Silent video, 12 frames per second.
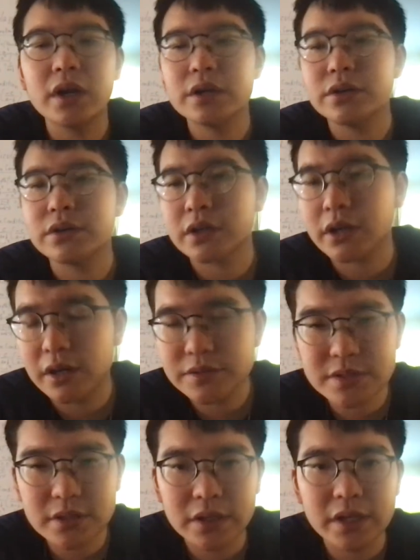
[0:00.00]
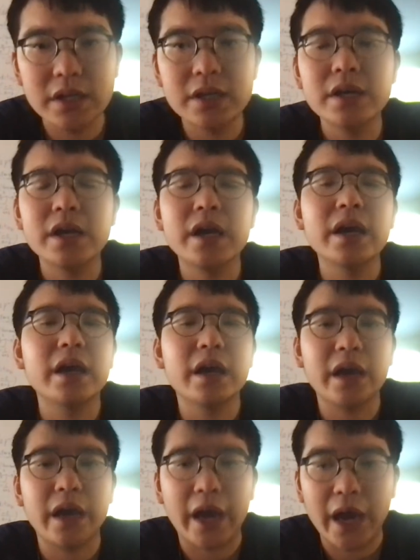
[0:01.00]
You're constantly
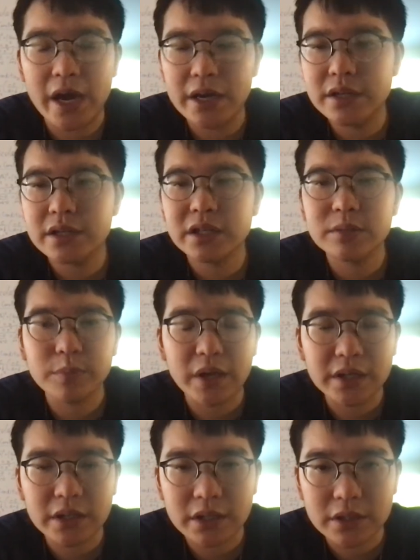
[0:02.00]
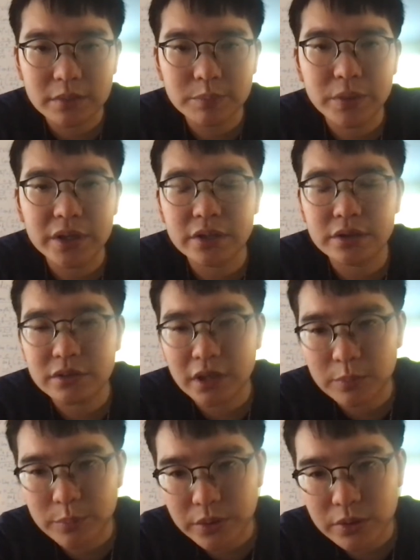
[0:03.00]
adding and making bigger
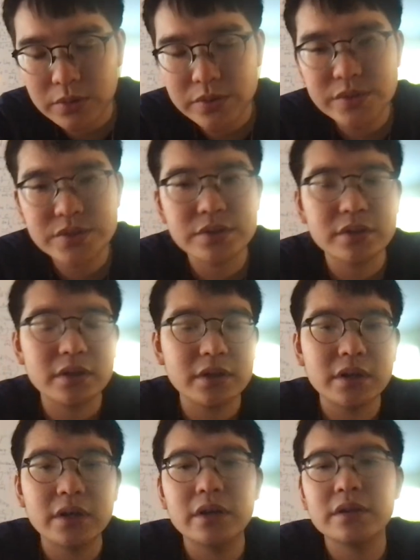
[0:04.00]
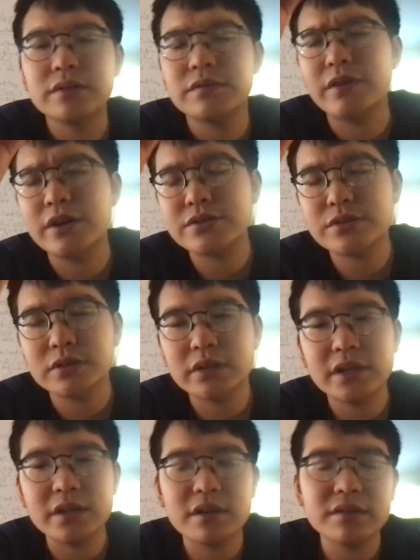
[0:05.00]
numbers,
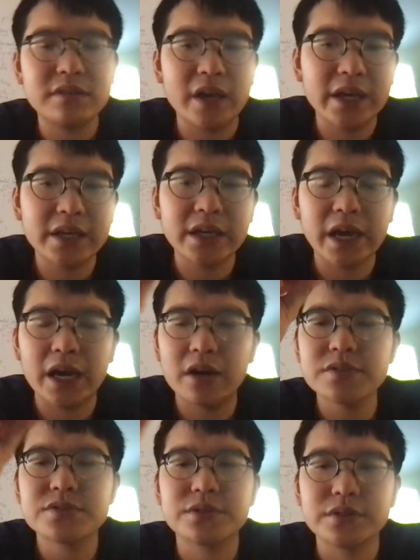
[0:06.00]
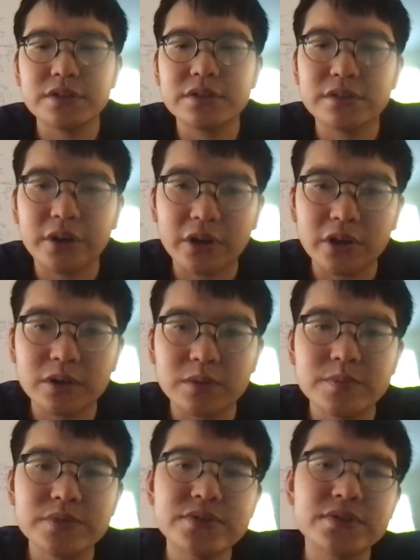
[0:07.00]
eventually taking out certain
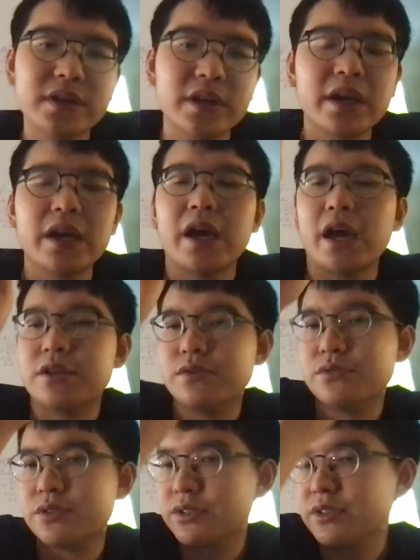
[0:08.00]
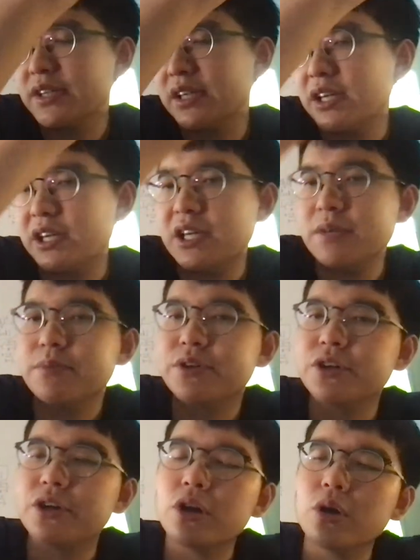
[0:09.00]
terms, and you just
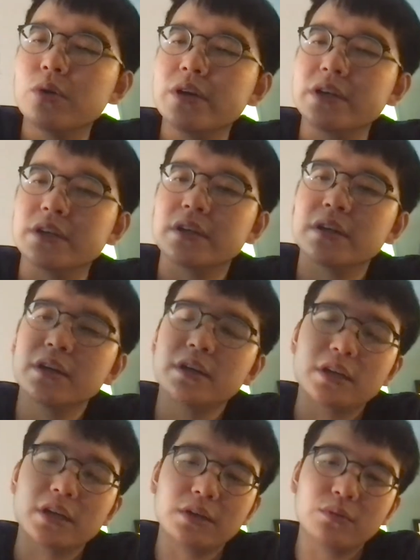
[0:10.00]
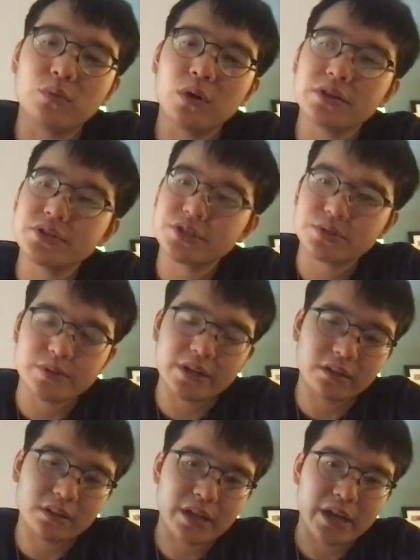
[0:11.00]
keep going in one straight
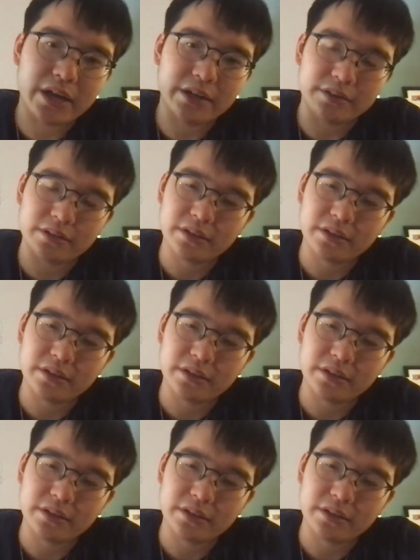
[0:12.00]
line